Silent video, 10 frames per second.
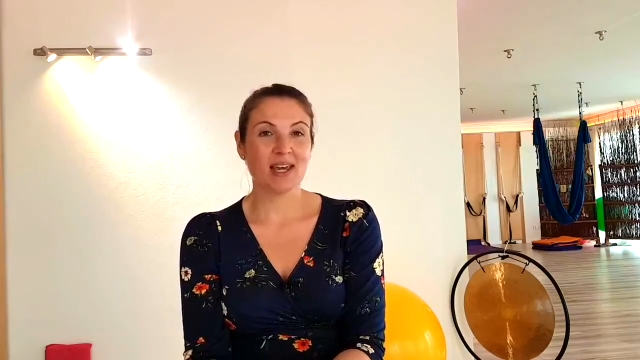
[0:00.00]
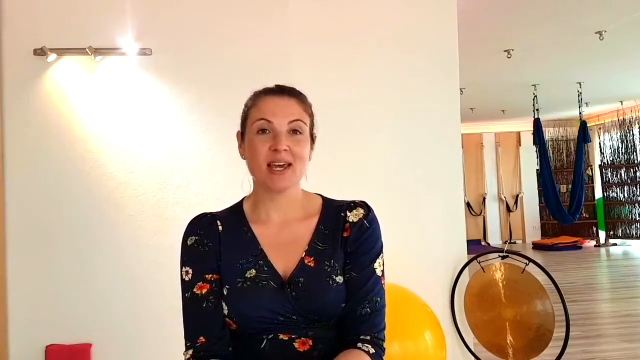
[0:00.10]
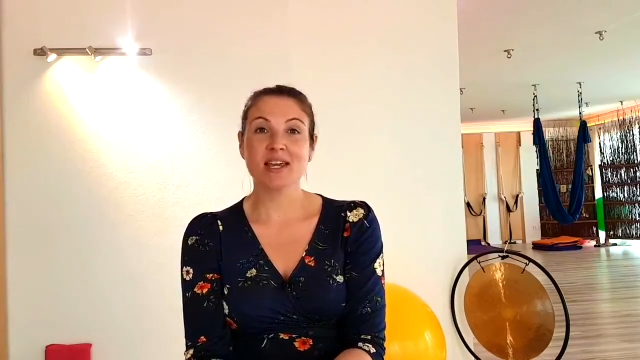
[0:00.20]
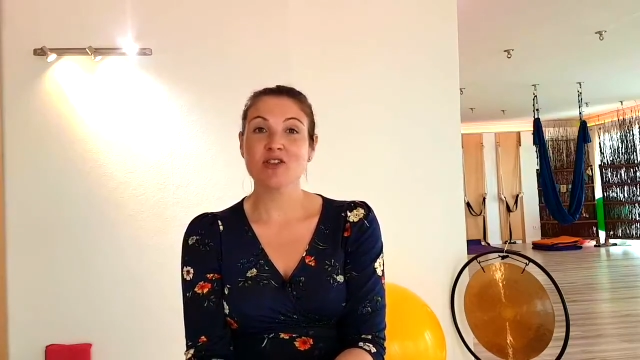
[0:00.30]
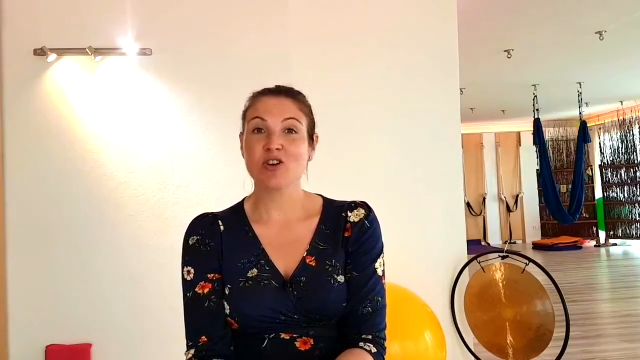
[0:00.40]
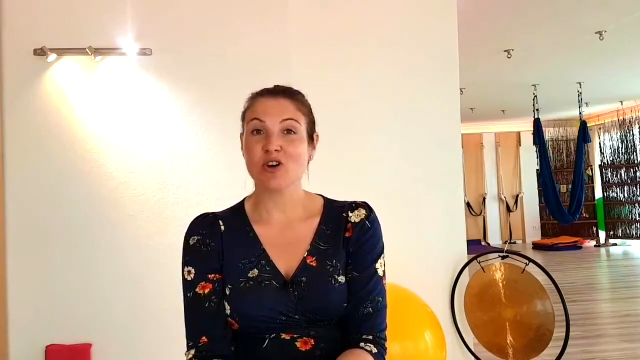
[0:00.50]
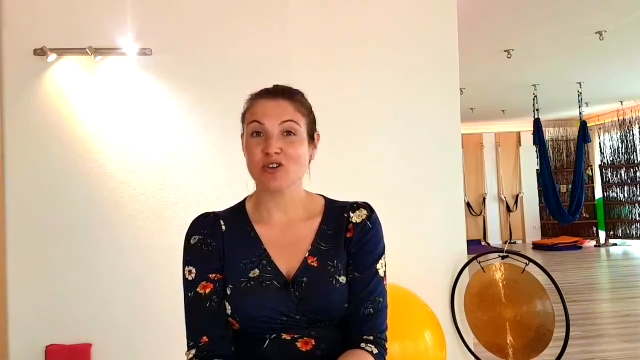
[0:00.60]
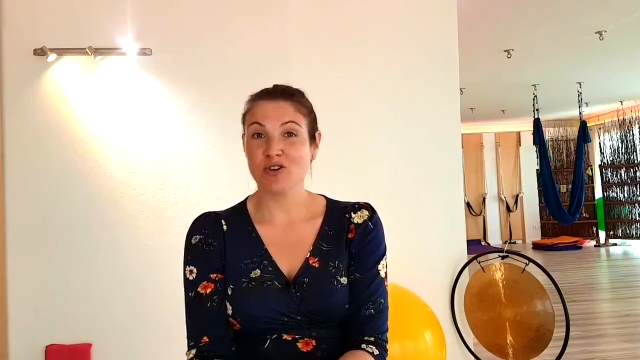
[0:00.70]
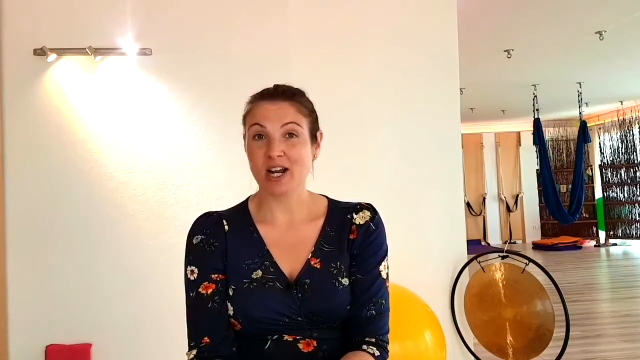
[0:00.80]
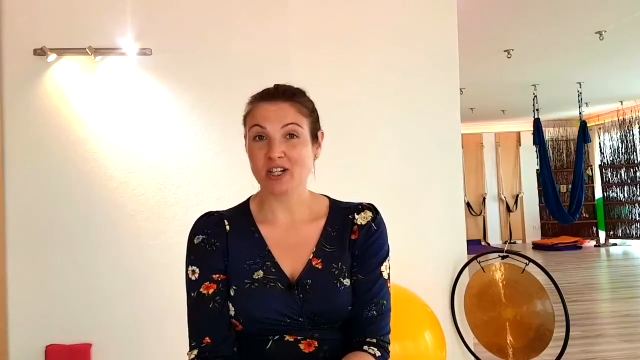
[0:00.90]
and the
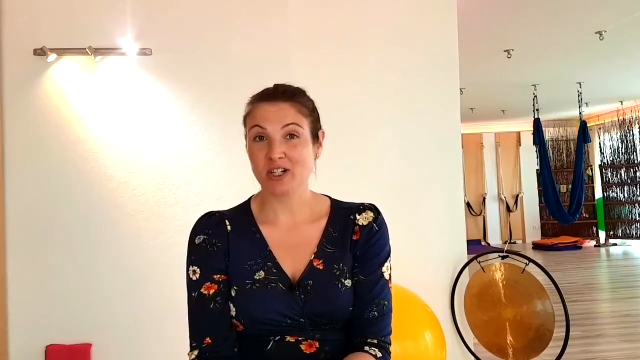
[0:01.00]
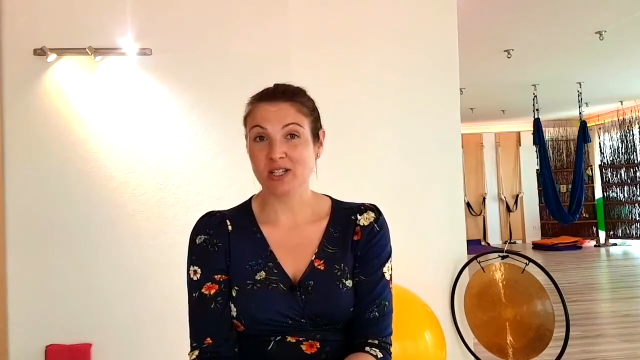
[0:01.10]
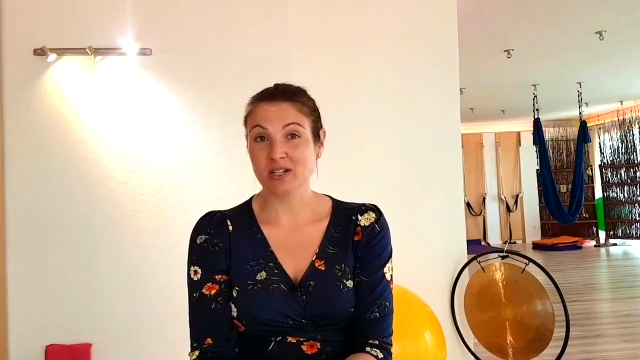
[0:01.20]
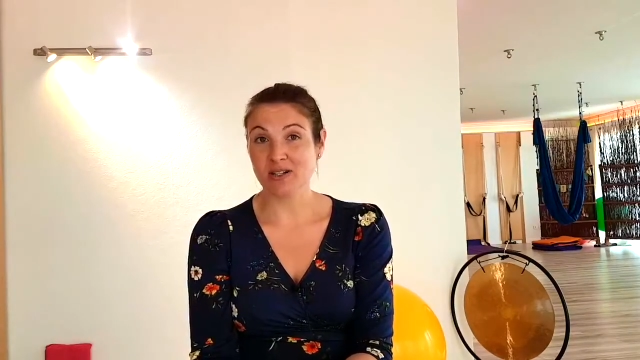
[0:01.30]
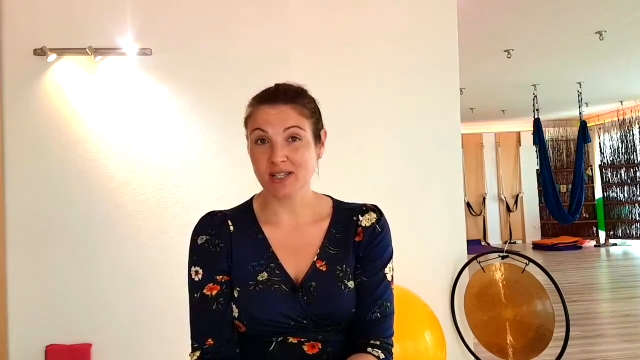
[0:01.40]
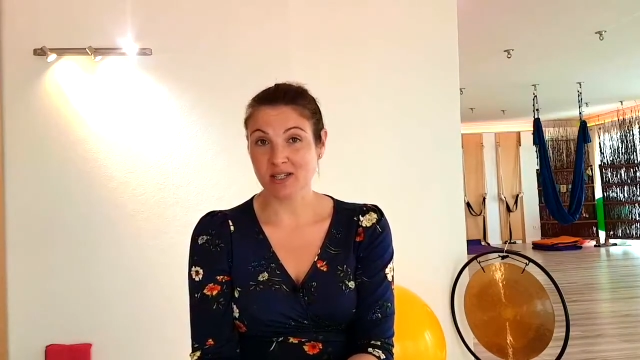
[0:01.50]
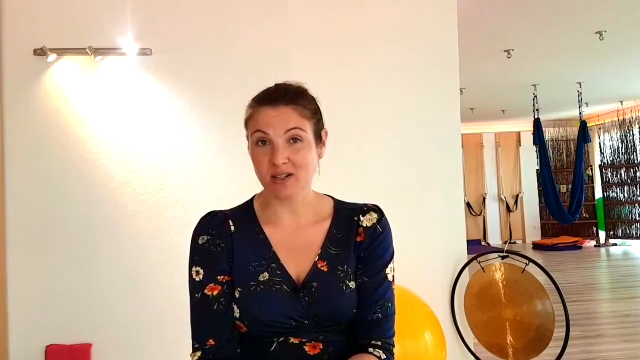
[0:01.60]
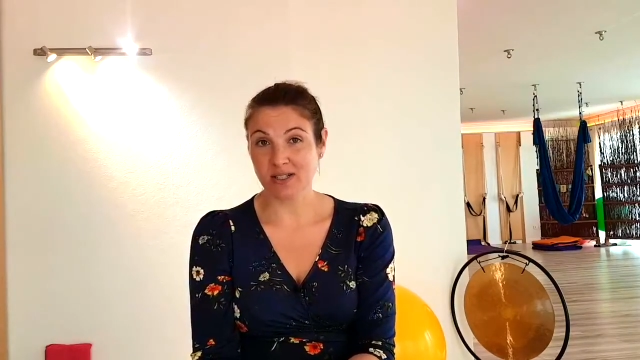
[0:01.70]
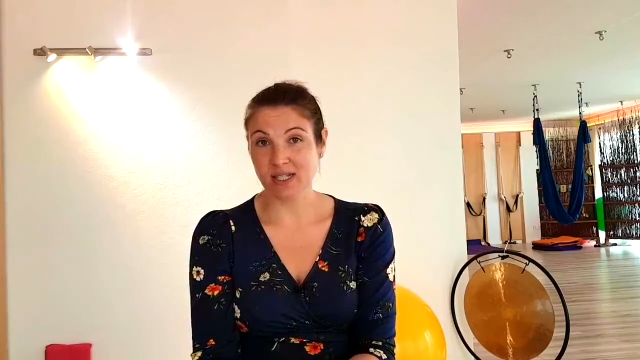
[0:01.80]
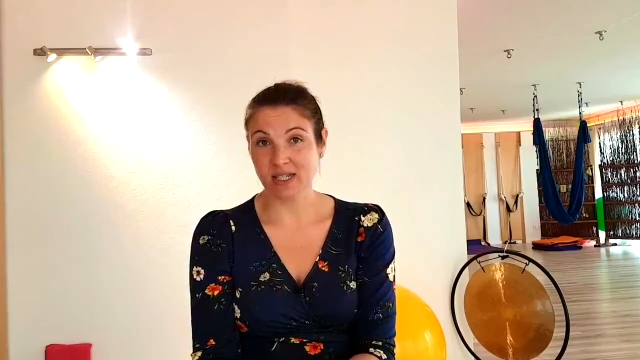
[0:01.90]
contractions are
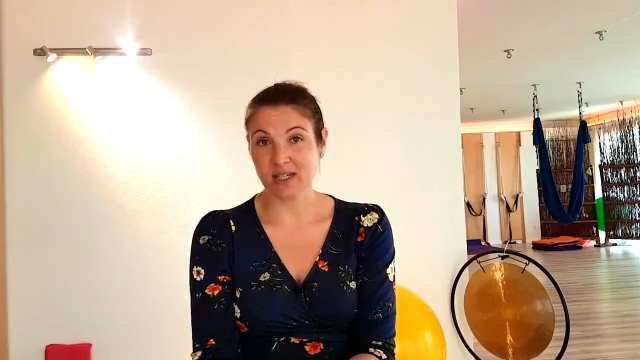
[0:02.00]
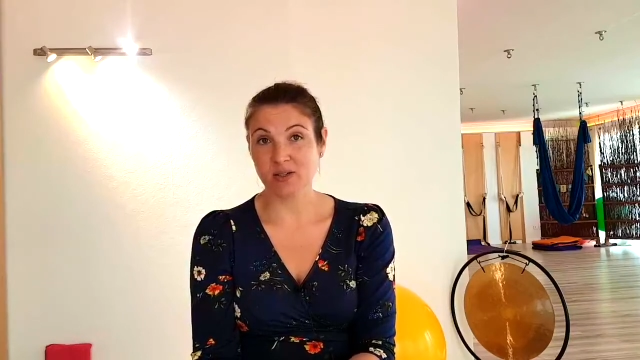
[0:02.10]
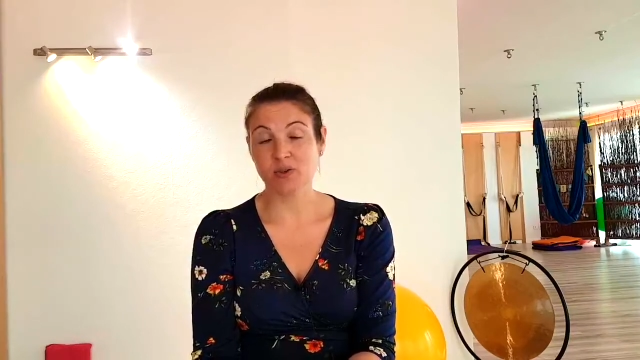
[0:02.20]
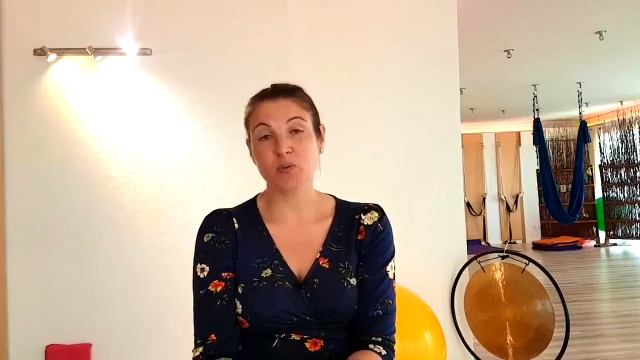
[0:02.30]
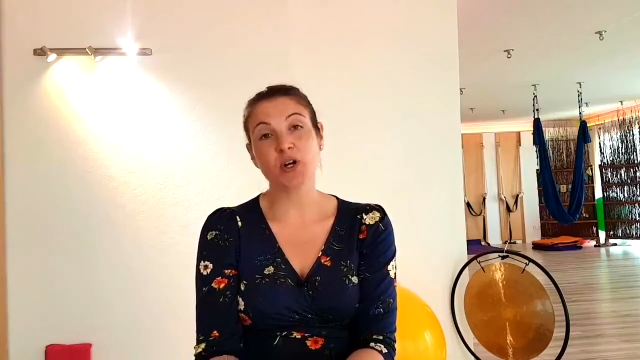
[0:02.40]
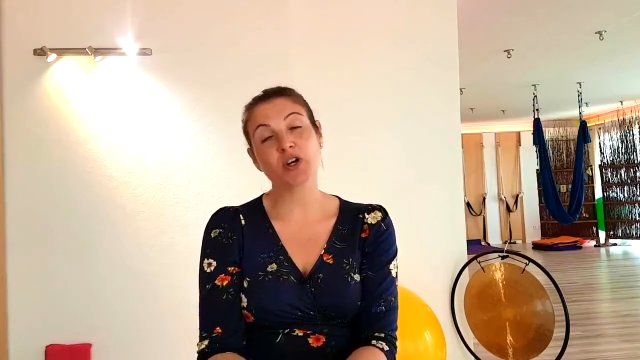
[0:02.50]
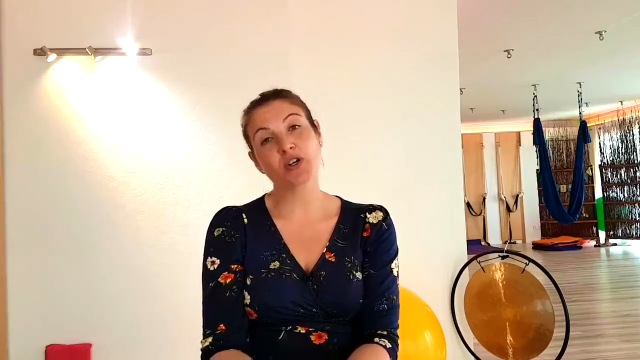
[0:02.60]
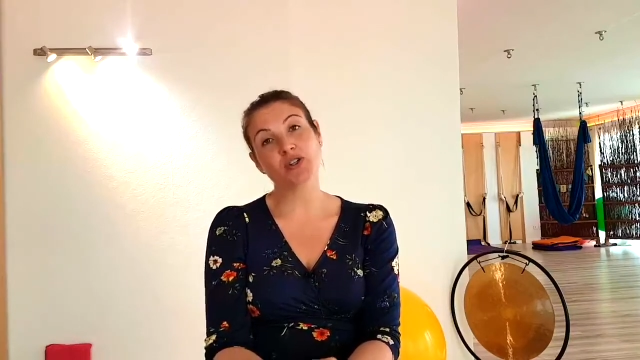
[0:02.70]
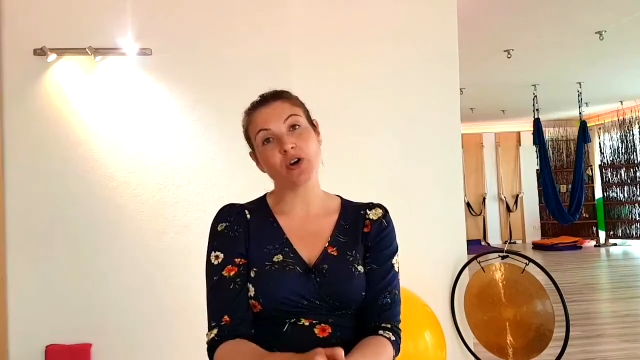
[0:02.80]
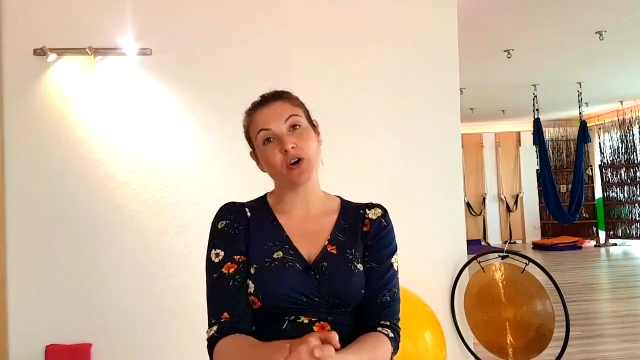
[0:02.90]
starting. Today we're going to